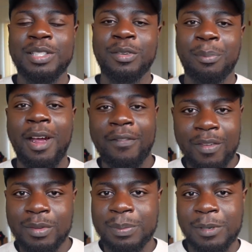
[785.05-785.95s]
So the
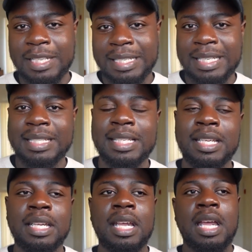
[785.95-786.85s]
profit was pretty
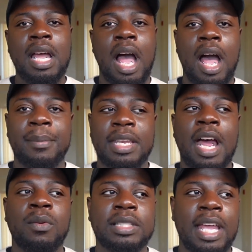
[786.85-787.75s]
decent, um, and
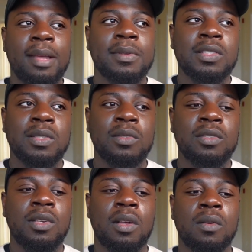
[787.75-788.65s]
I was able to,
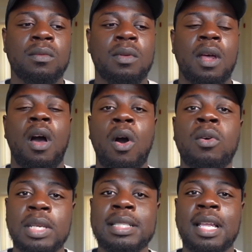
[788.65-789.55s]
you know,
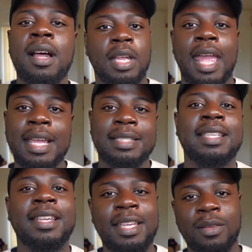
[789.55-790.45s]
hold us up
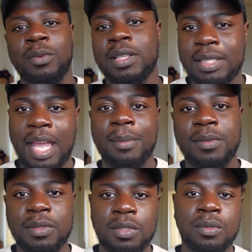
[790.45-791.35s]
until he was
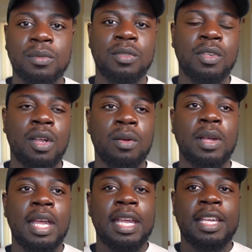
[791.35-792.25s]
able to, you know,
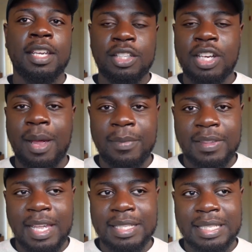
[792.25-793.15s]
get a job and
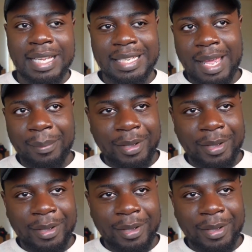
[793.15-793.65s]
things like that.